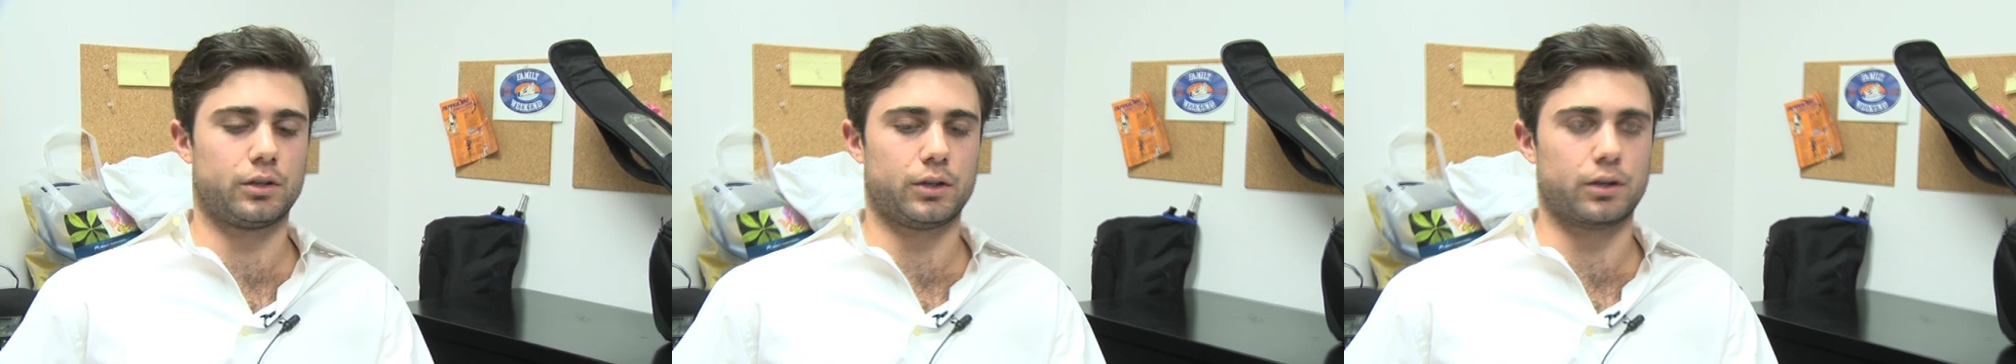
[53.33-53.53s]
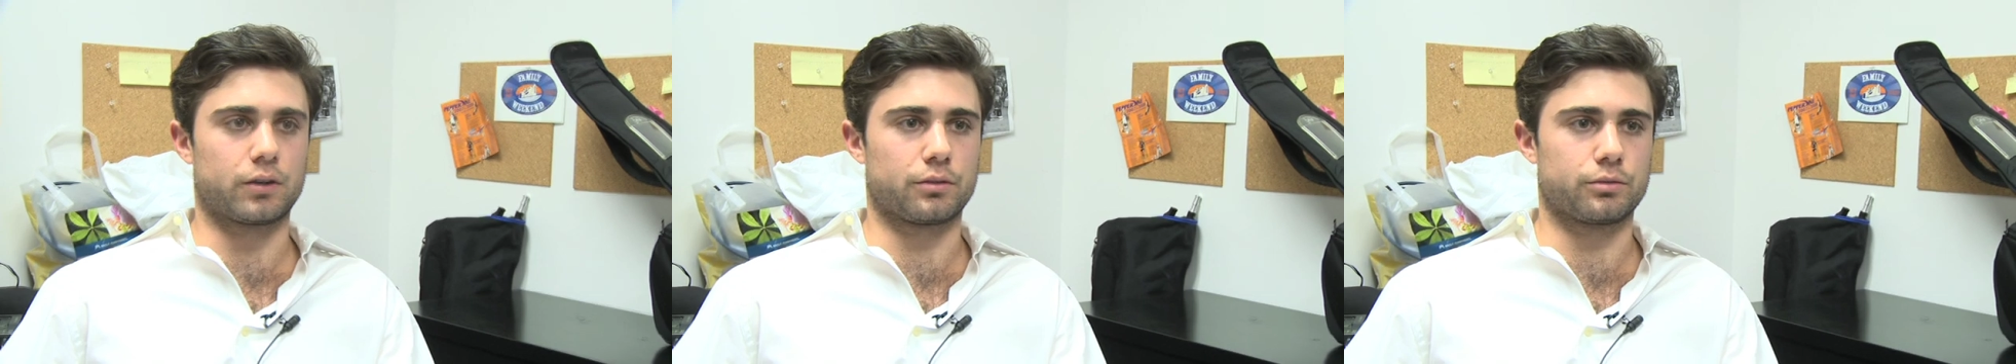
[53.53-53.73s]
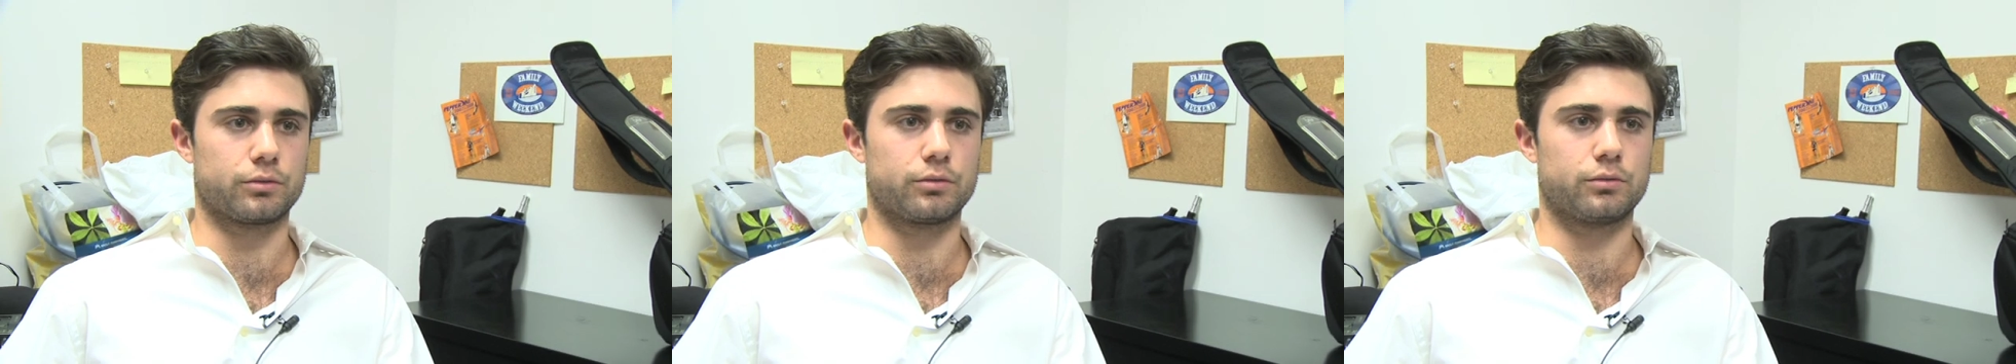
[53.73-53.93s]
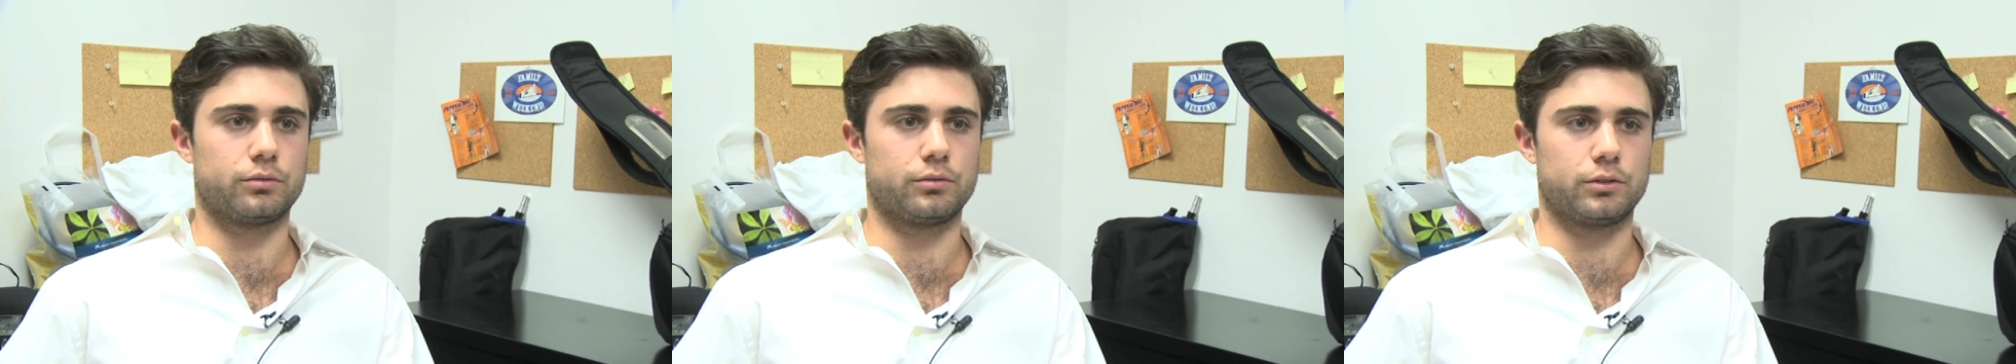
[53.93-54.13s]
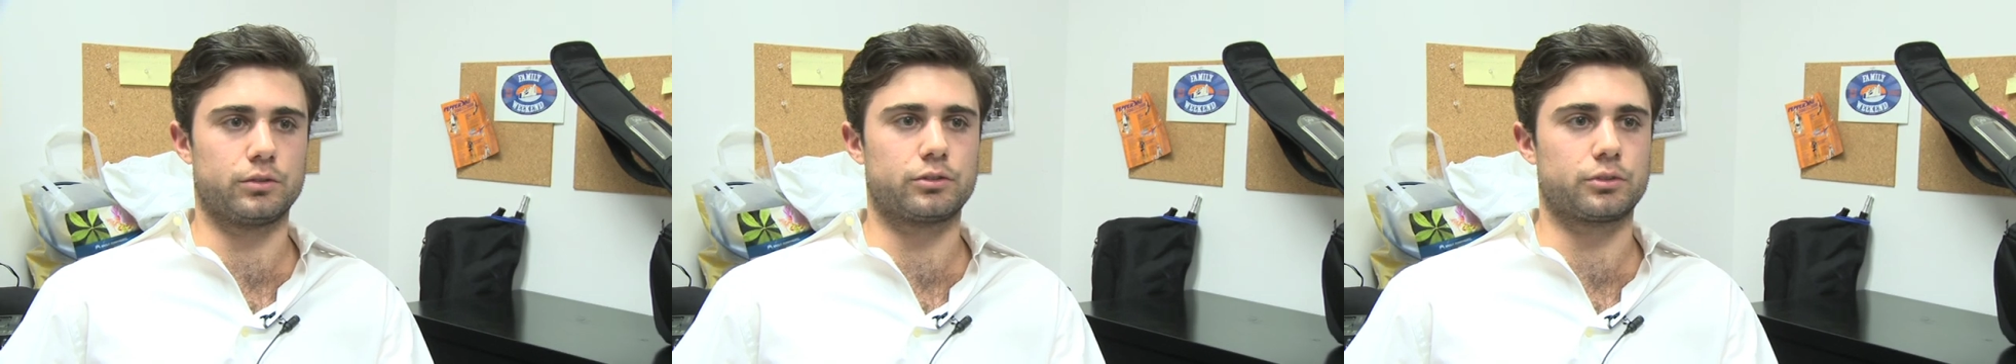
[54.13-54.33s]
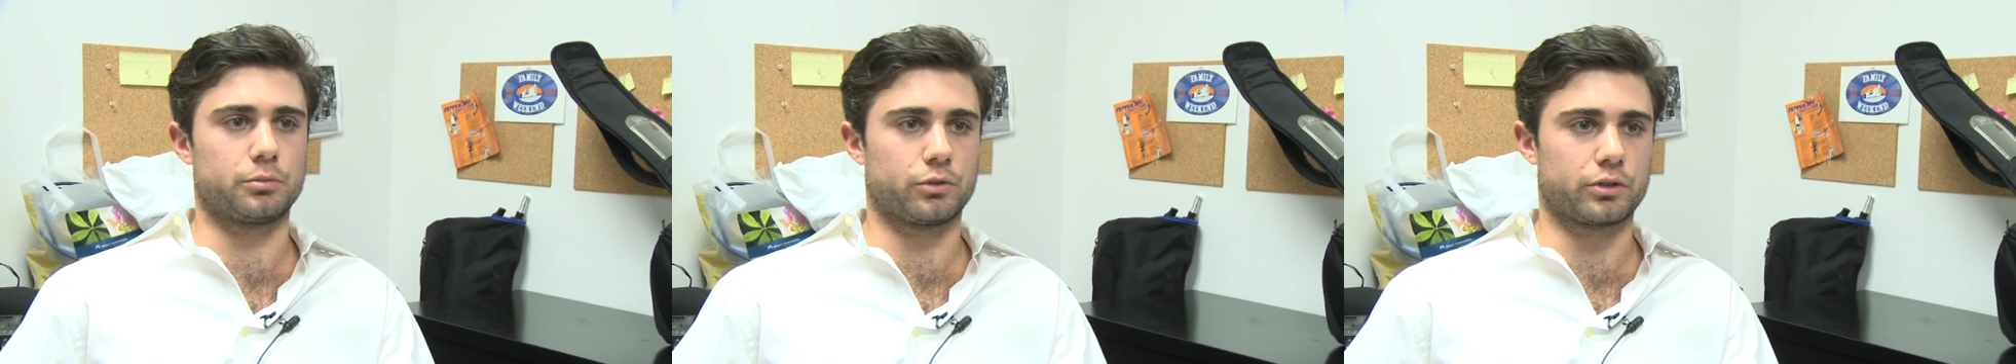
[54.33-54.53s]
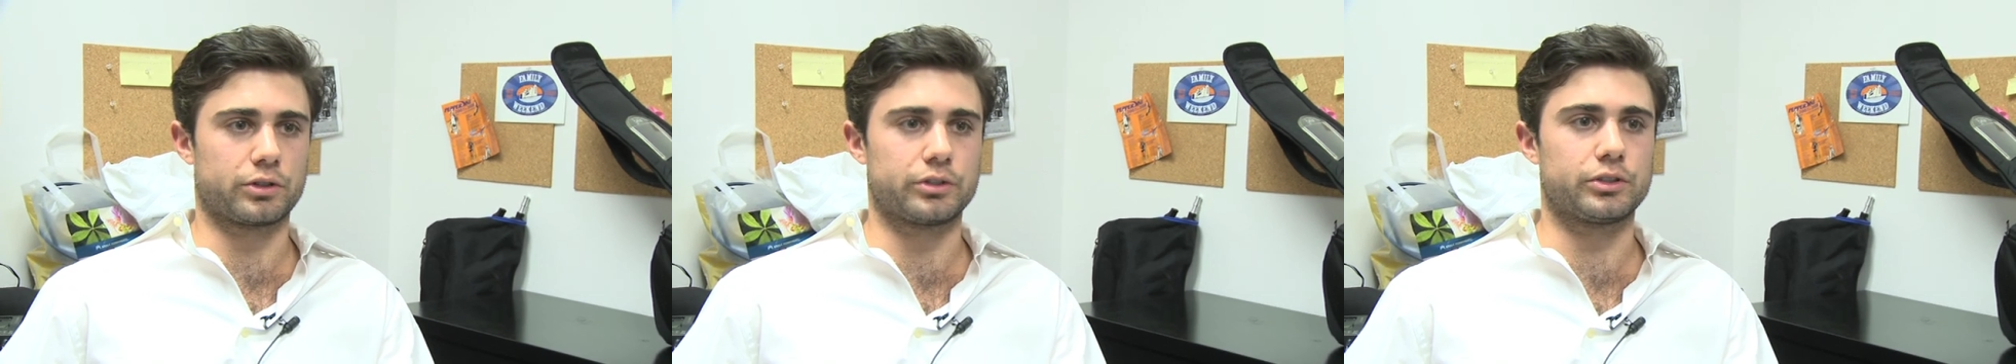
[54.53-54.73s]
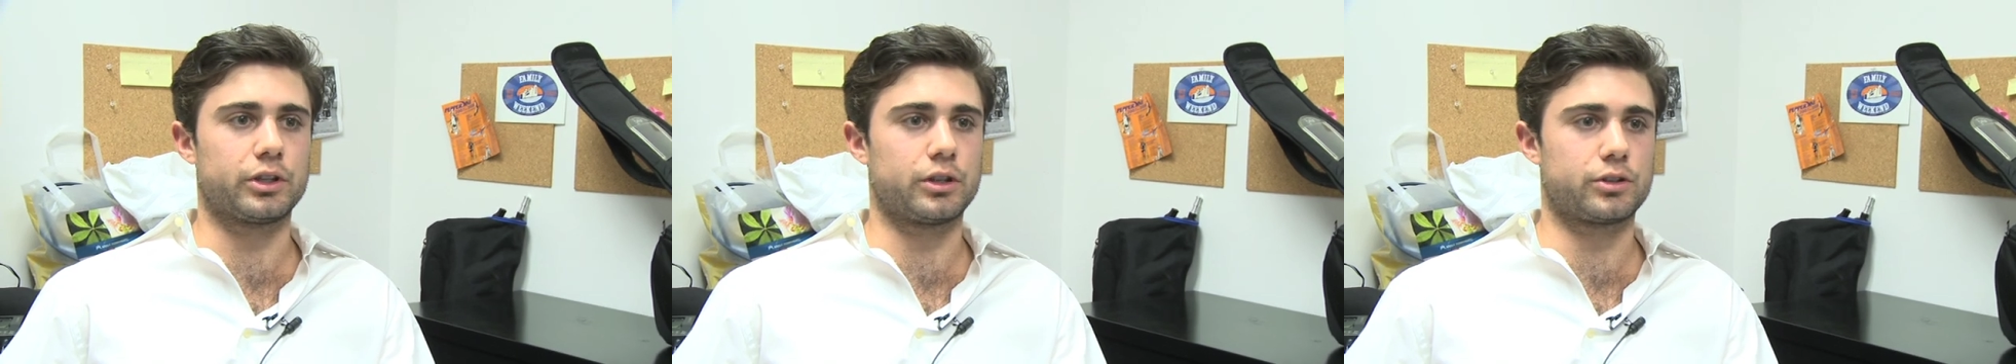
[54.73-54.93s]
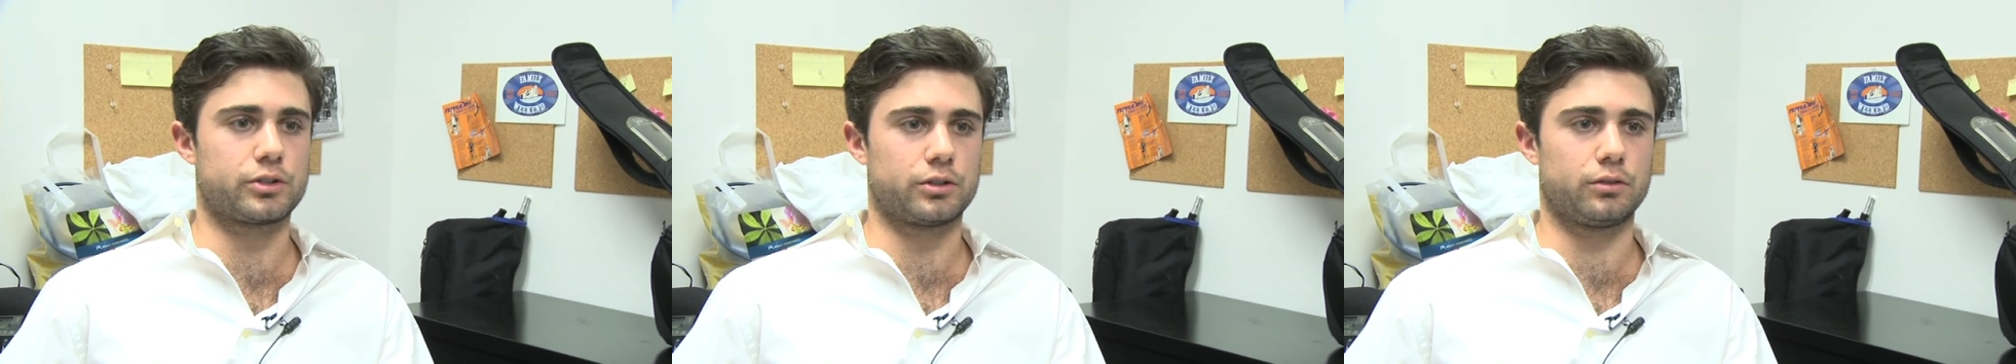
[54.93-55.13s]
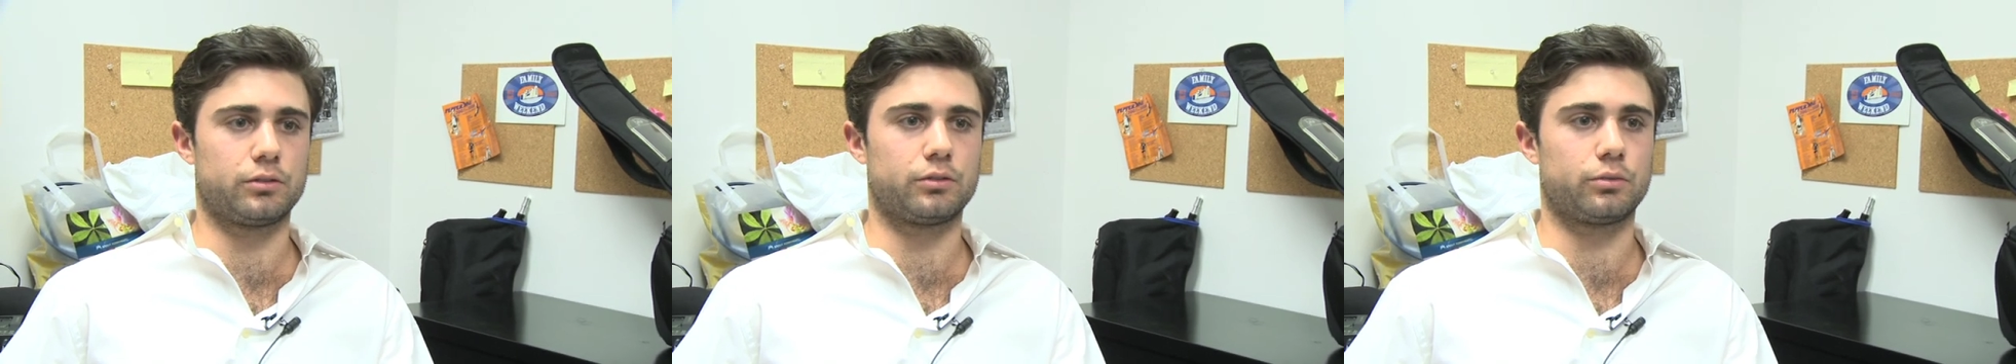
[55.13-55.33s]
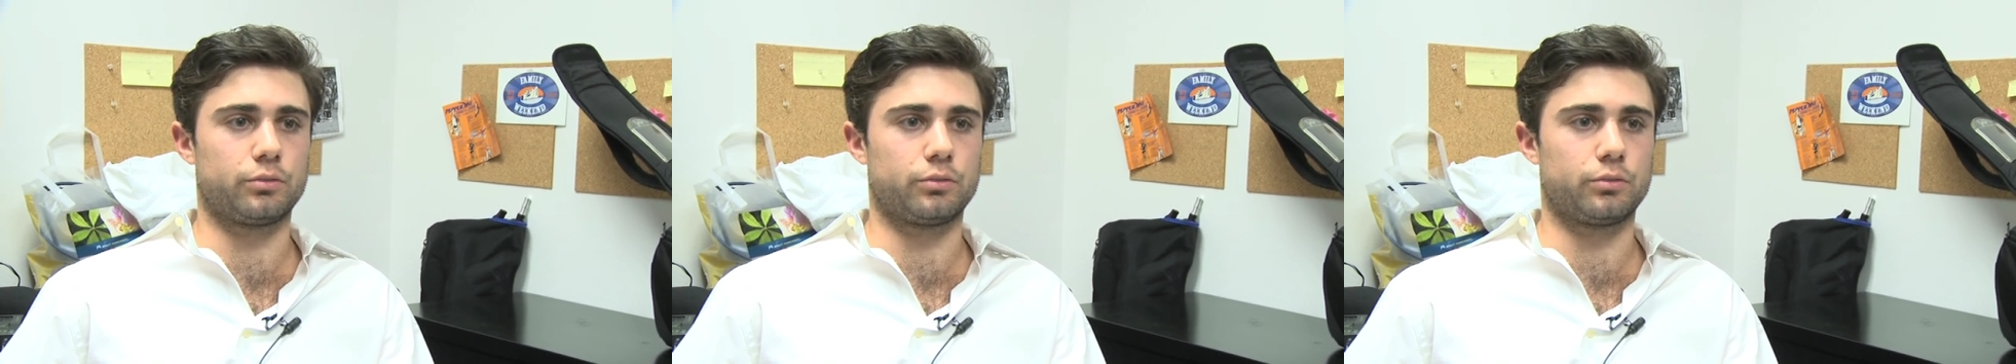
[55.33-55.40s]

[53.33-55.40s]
Kind of through some organization,